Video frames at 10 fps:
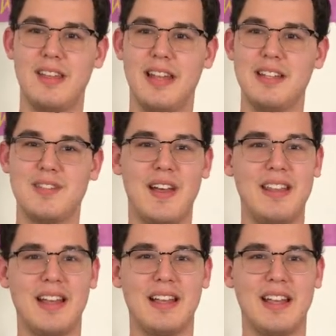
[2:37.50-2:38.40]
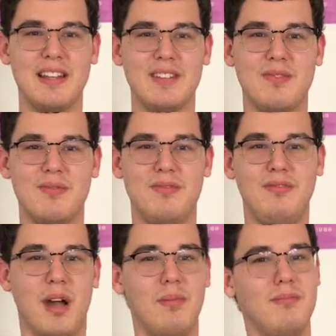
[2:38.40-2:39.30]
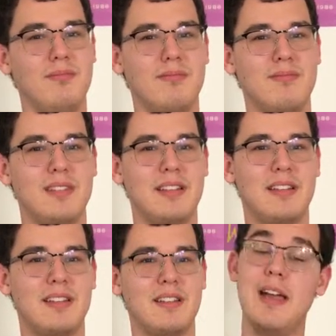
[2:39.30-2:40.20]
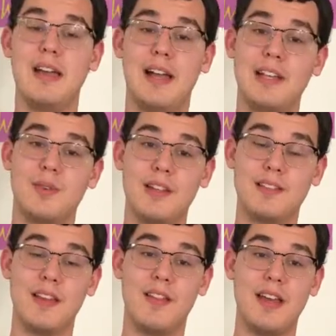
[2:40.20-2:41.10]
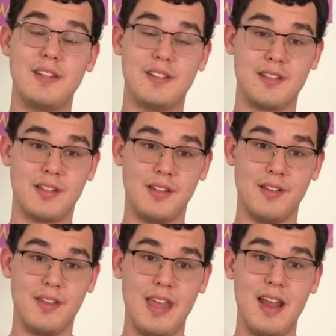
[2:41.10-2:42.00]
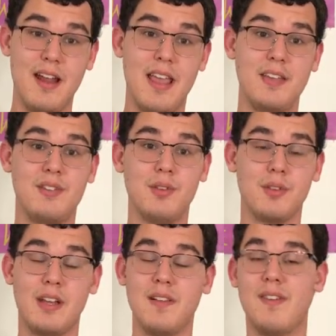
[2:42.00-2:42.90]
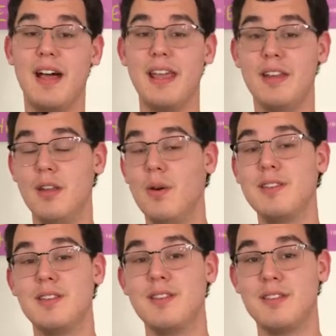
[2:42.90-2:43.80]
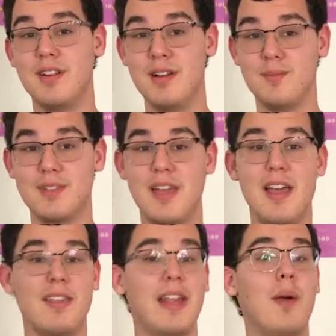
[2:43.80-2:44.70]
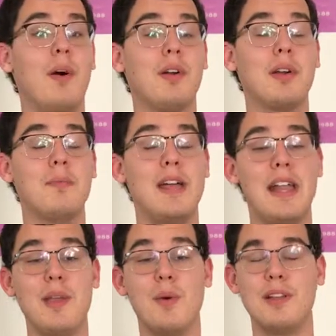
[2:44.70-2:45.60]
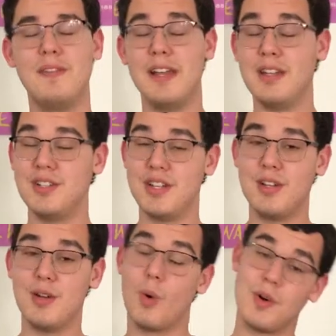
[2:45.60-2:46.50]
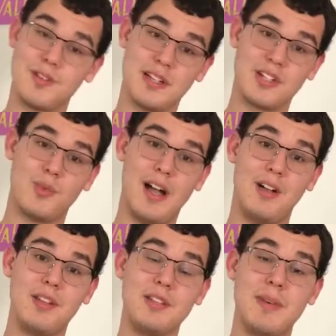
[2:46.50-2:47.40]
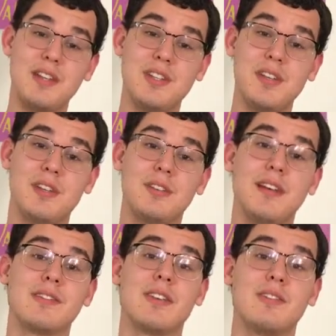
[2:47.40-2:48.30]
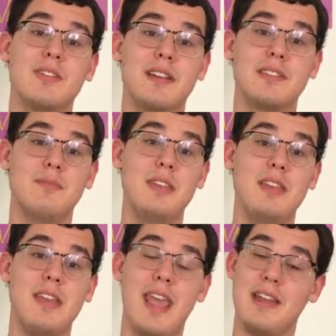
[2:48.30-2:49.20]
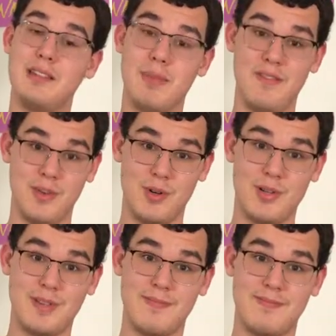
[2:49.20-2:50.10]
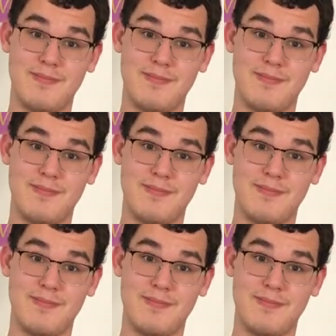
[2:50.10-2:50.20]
I just find that kind of dumb. I just want to say all that just to clear the air and to clarify in no uncertain terms that I welcome anyone of any gender or sexuality to my channel as long as you're nice to me and to my viewers.